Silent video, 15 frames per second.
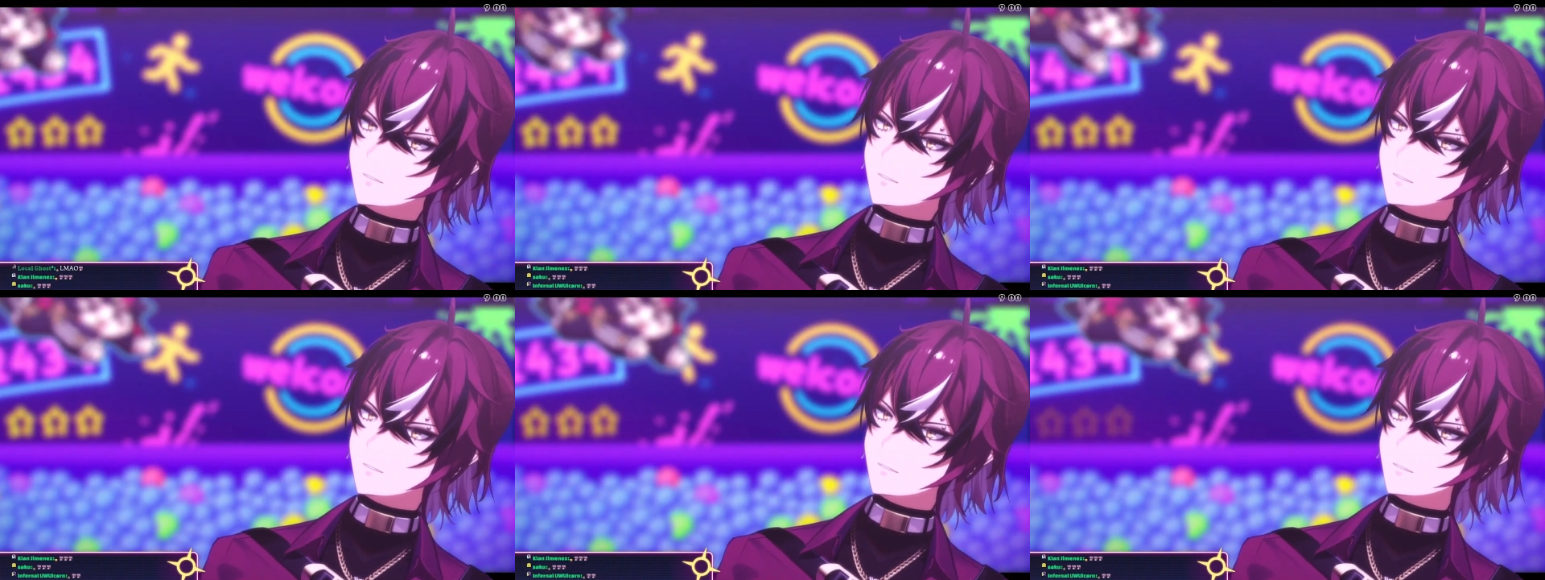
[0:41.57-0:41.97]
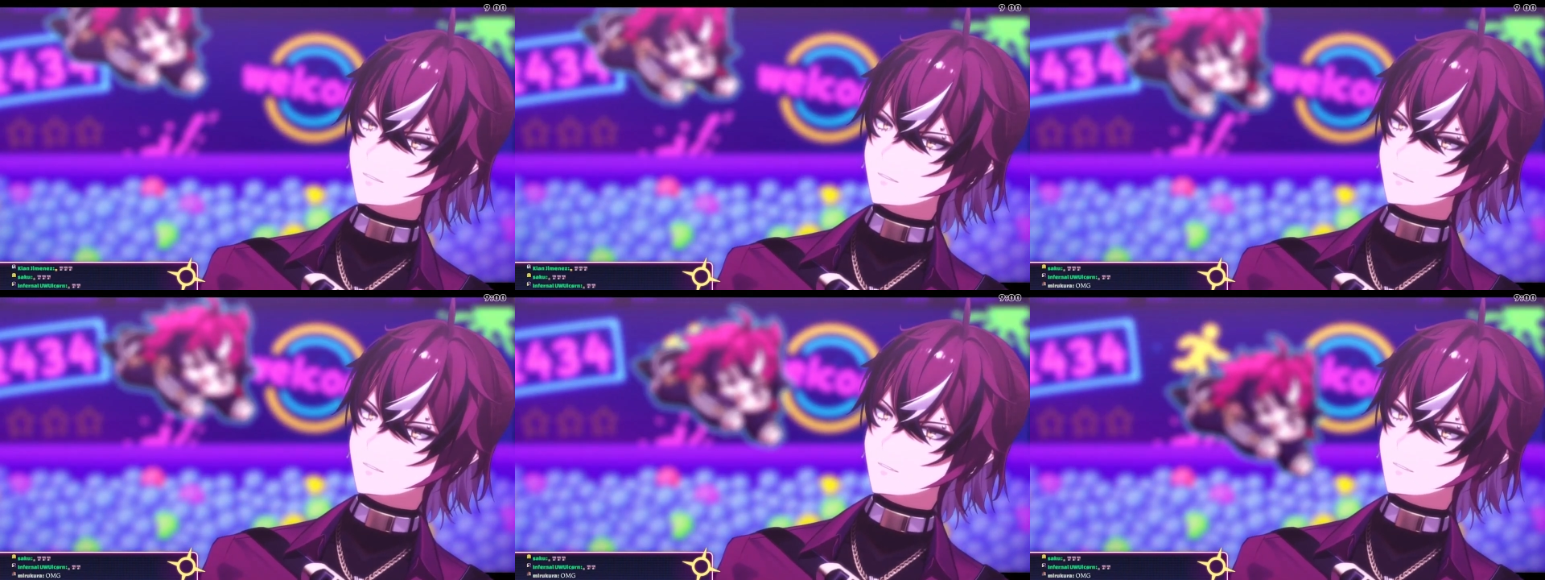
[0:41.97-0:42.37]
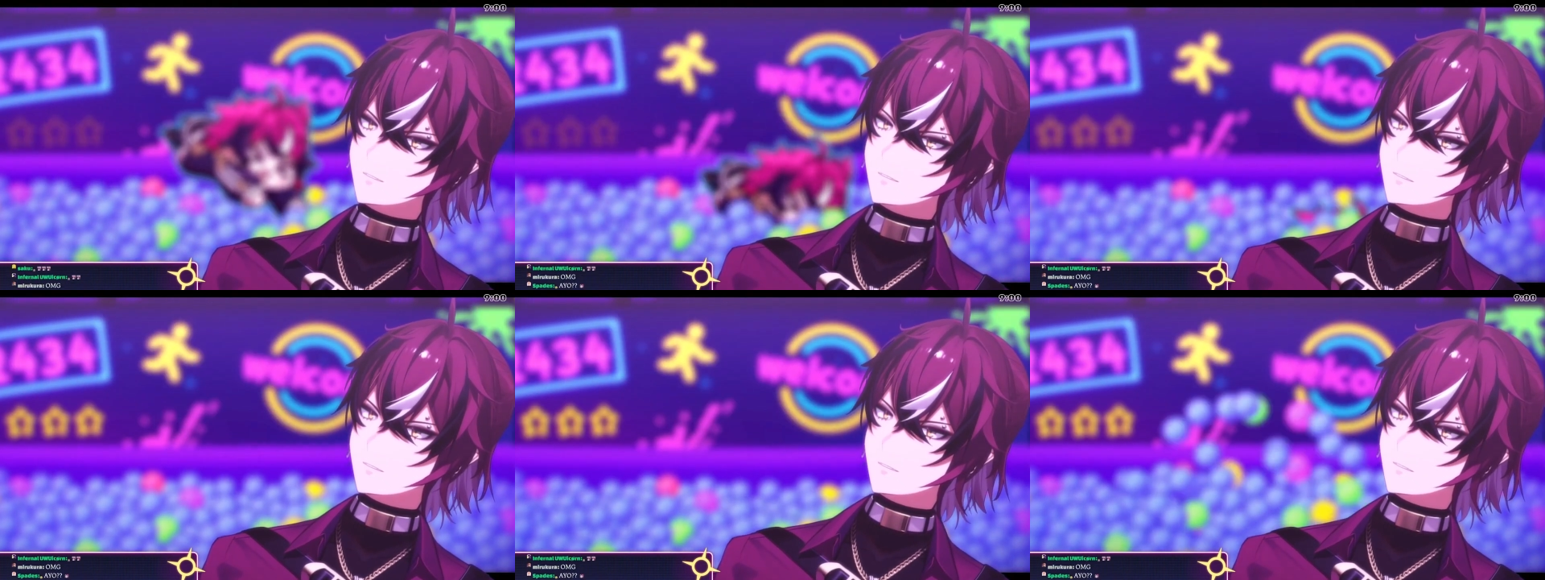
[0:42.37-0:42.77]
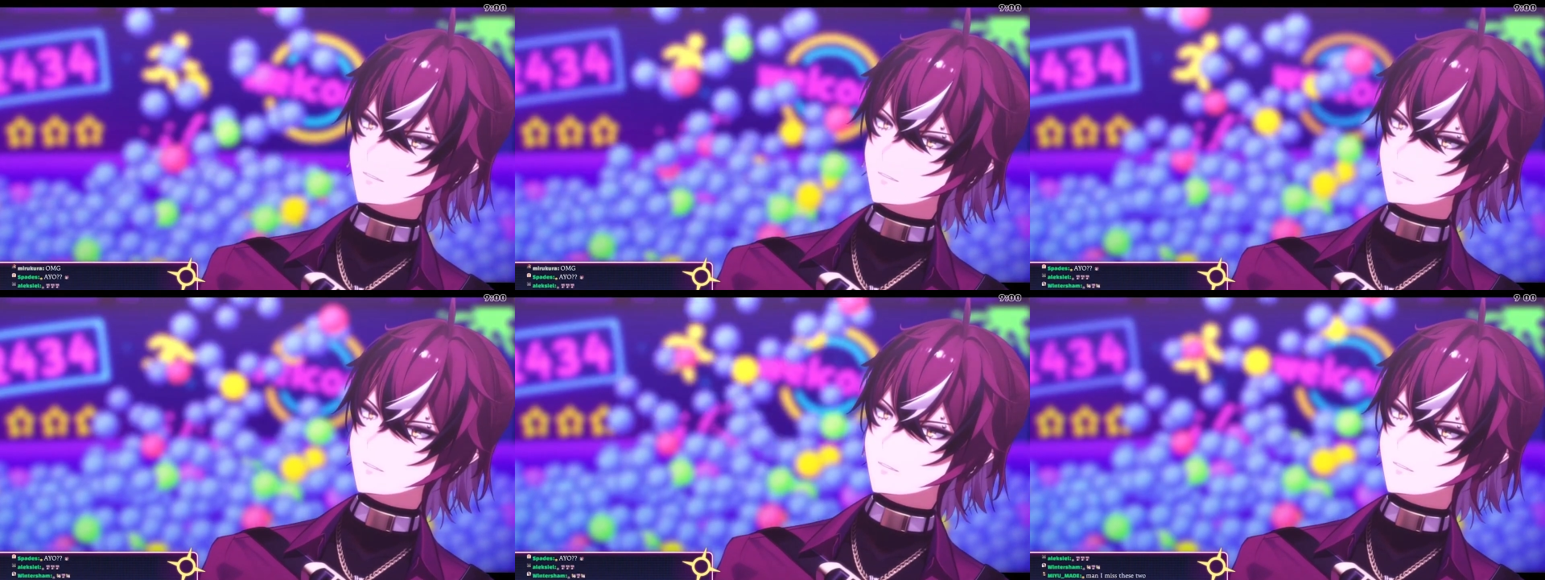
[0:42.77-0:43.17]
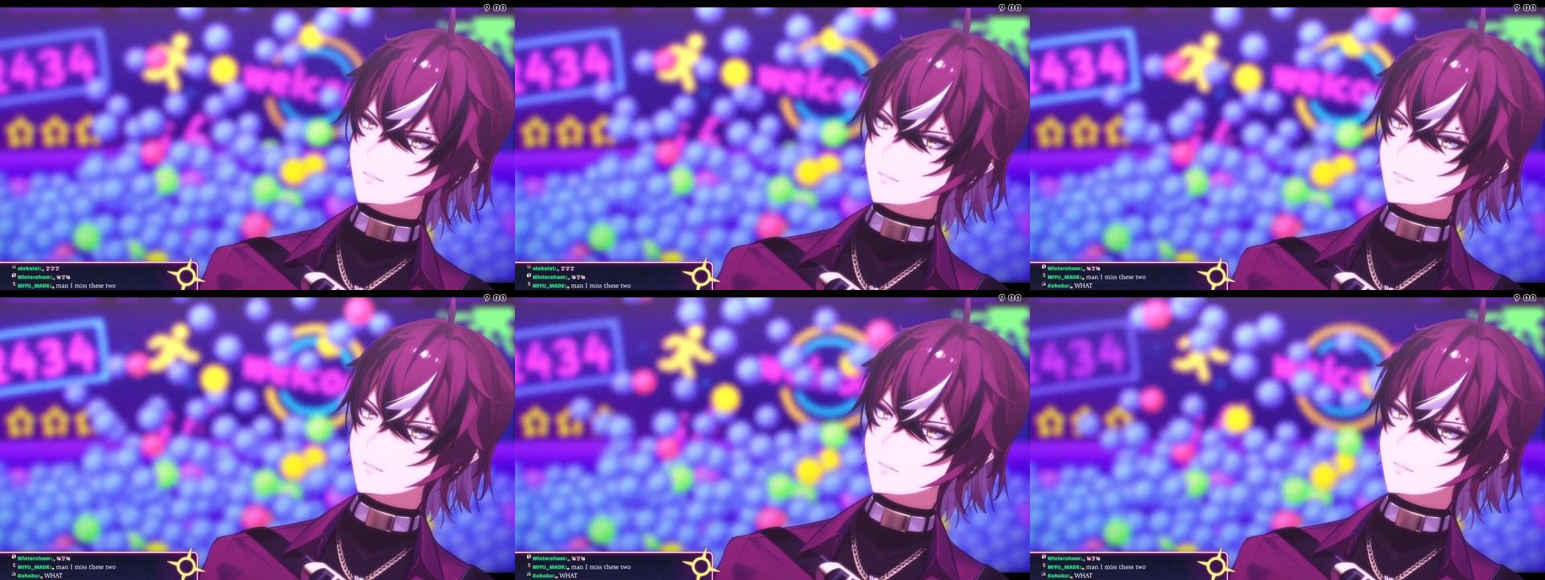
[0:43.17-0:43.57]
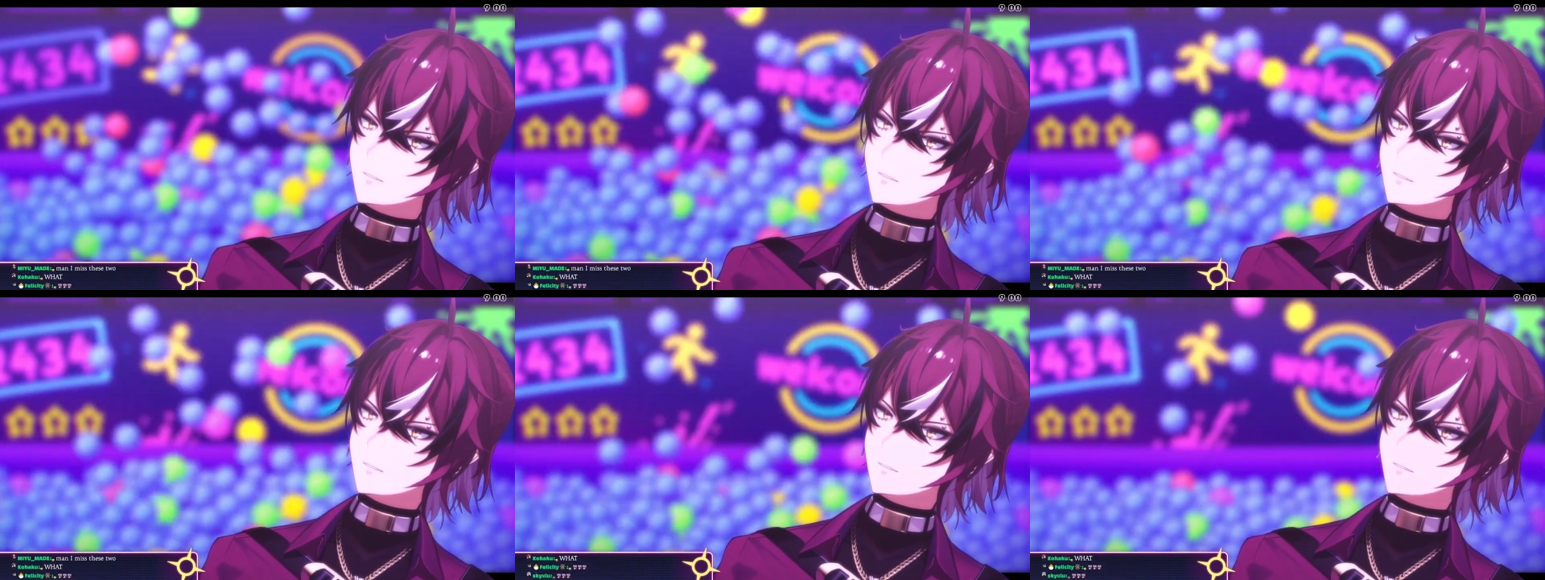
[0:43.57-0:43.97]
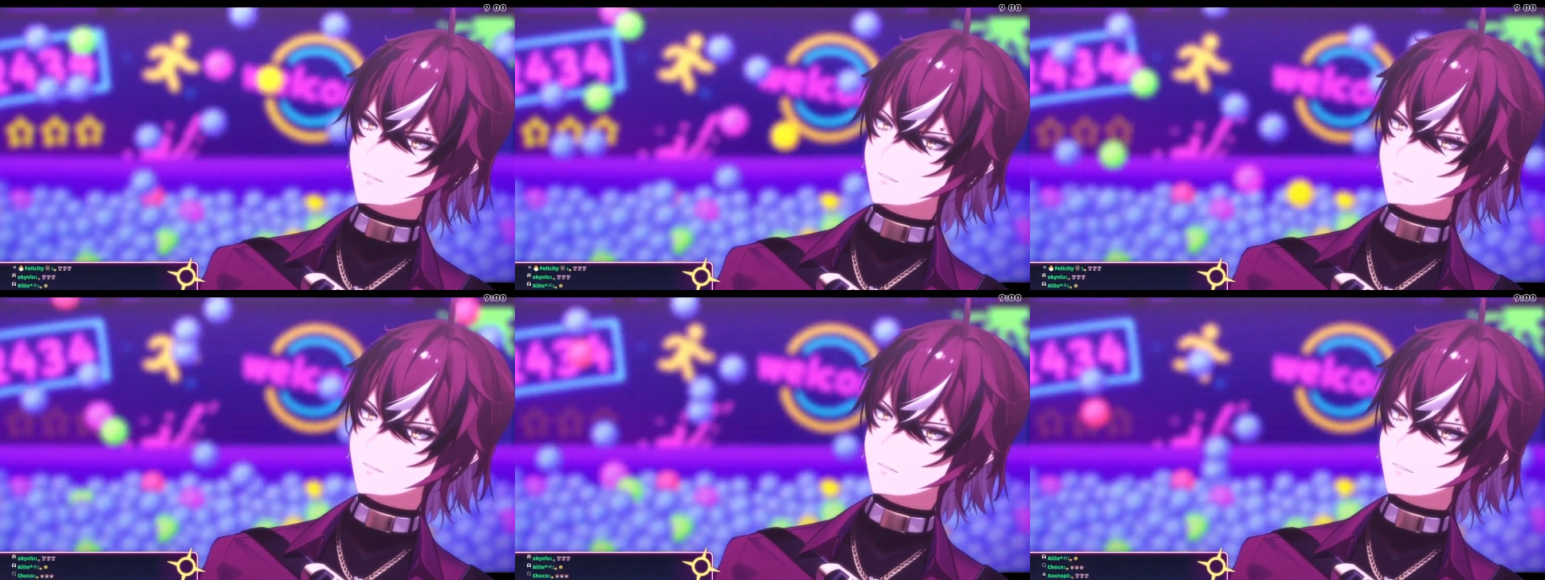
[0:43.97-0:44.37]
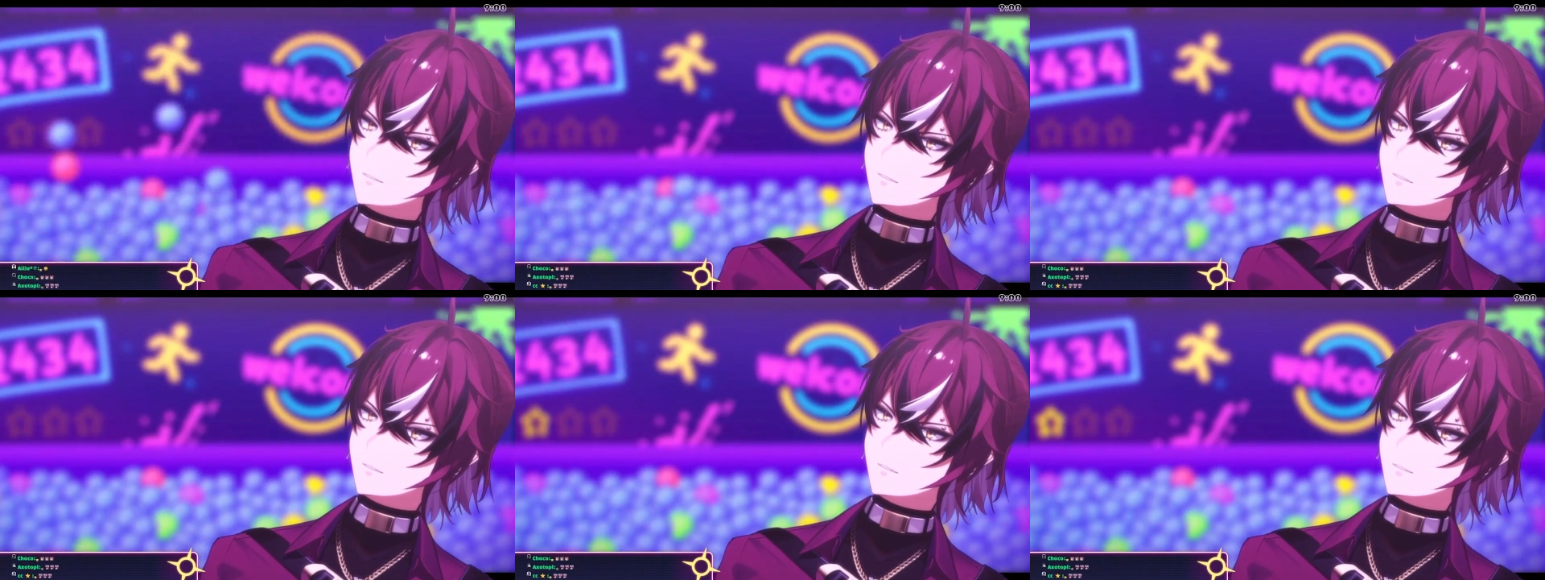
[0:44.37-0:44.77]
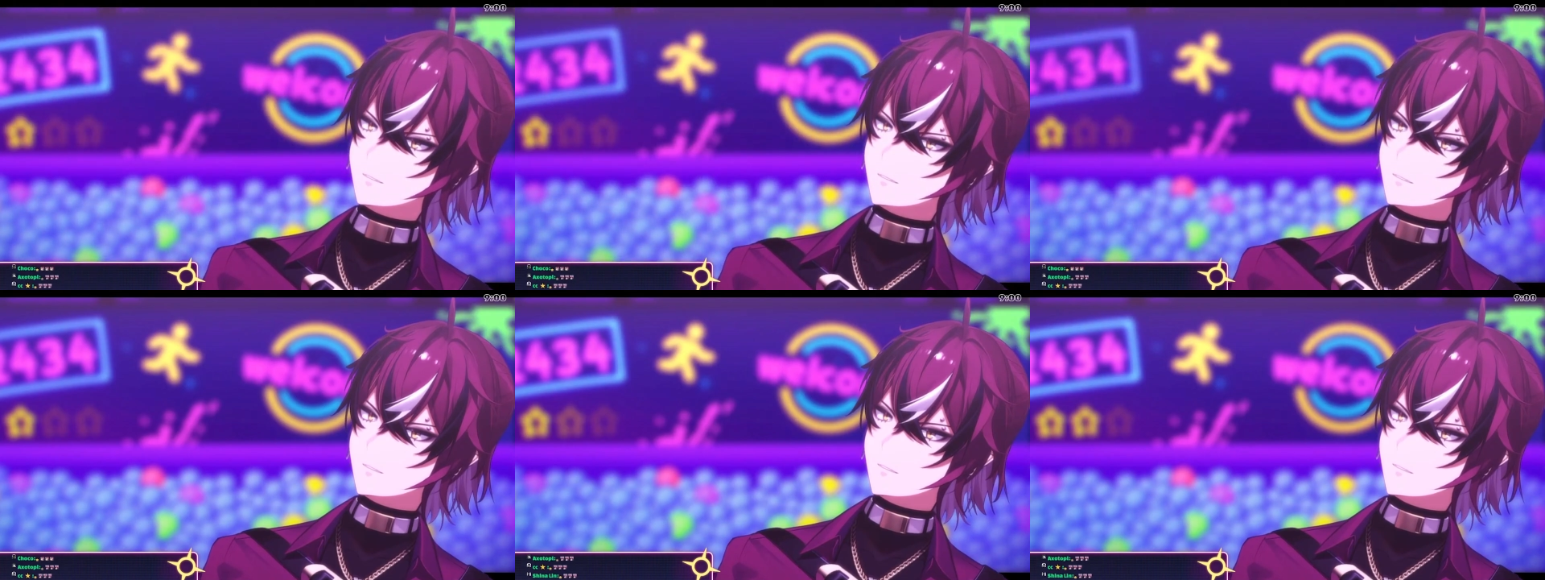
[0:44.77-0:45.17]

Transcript: Nobody's mouth can be seen.